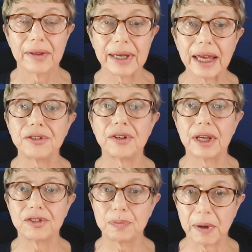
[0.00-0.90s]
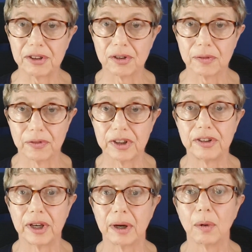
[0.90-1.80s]
they get a special
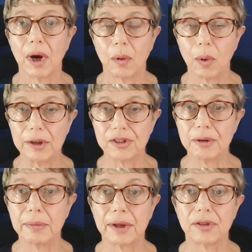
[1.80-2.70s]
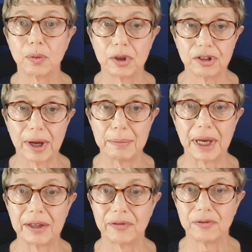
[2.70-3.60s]
video once a month, which I
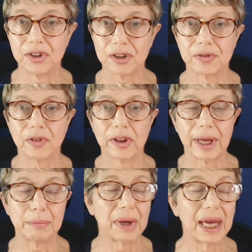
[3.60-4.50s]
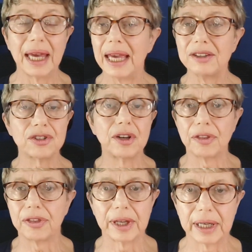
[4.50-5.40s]
make just for them. It's
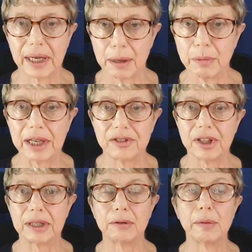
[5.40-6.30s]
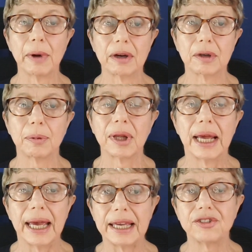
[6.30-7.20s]
nothing amazingly remarkable.
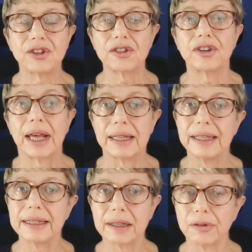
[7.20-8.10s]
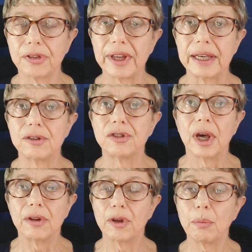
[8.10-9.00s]
It's just little things
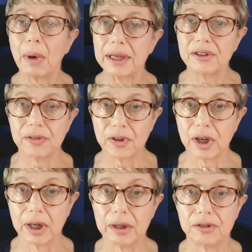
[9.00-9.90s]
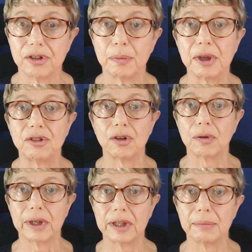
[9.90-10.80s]
that might have occurred to me
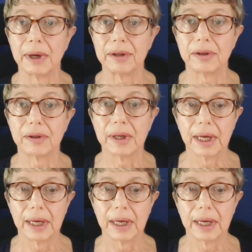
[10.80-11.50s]
during the month.